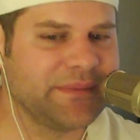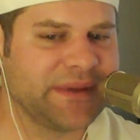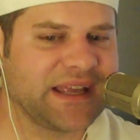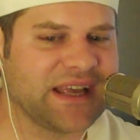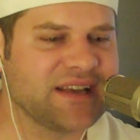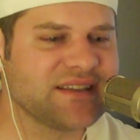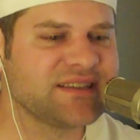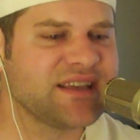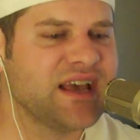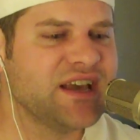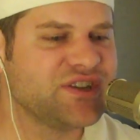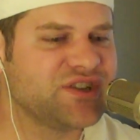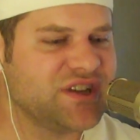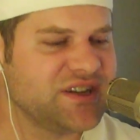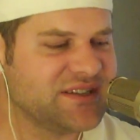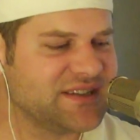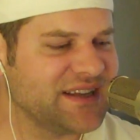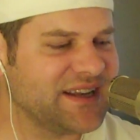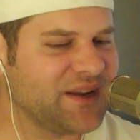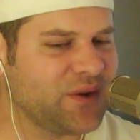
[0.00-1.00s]
Because she
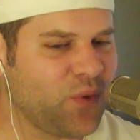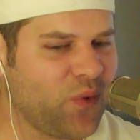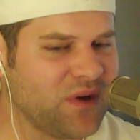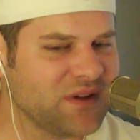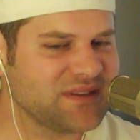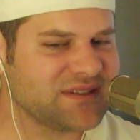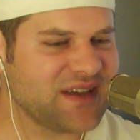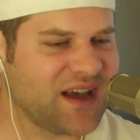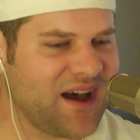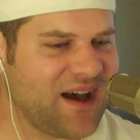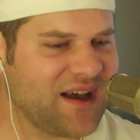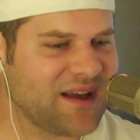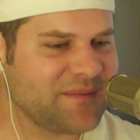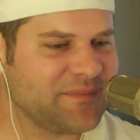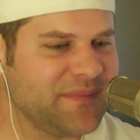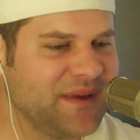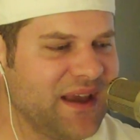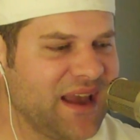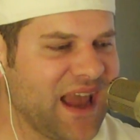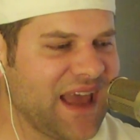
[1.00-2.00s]
did it one
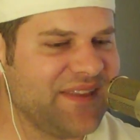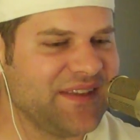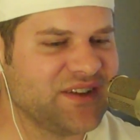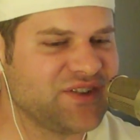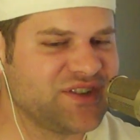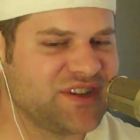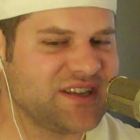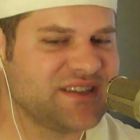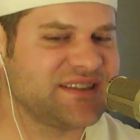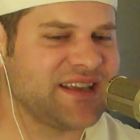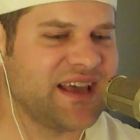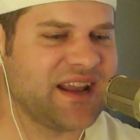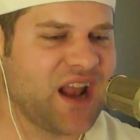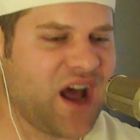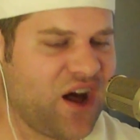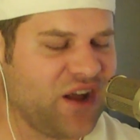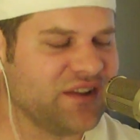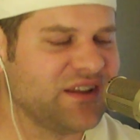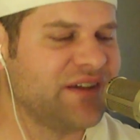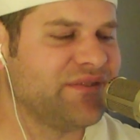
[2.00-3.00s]
time, and then she said,
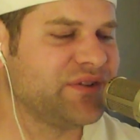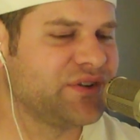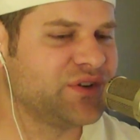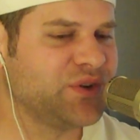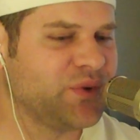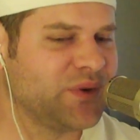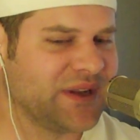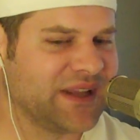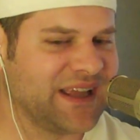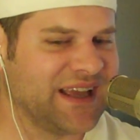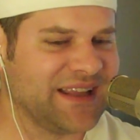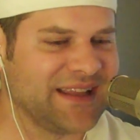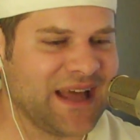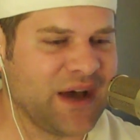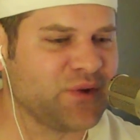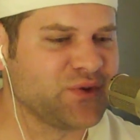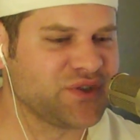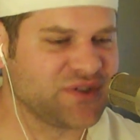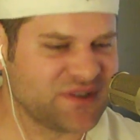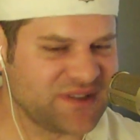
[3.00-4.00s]
"I'll never do it again."
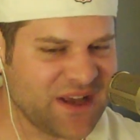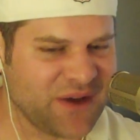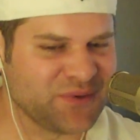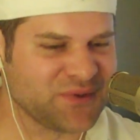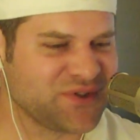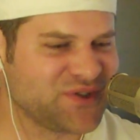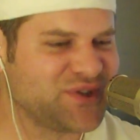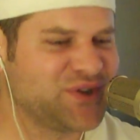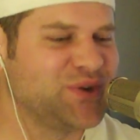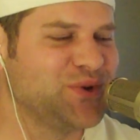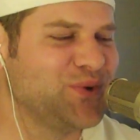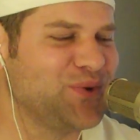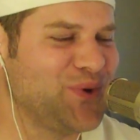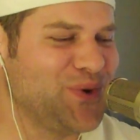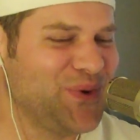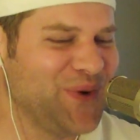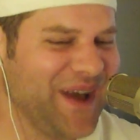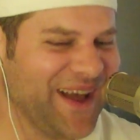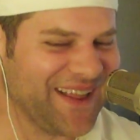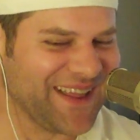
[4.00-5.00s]
That was
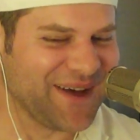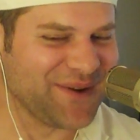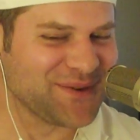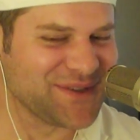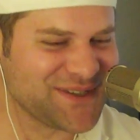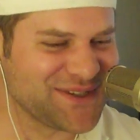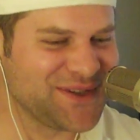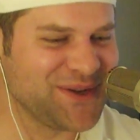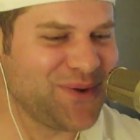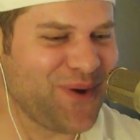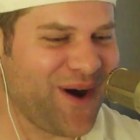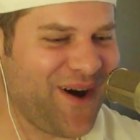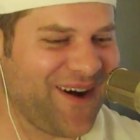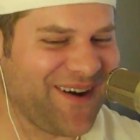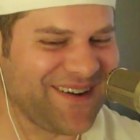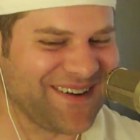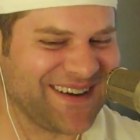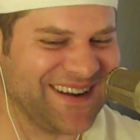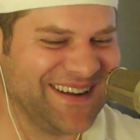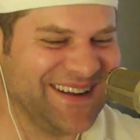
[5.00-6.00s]
too
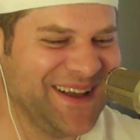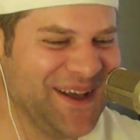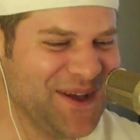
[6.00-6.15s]
hard,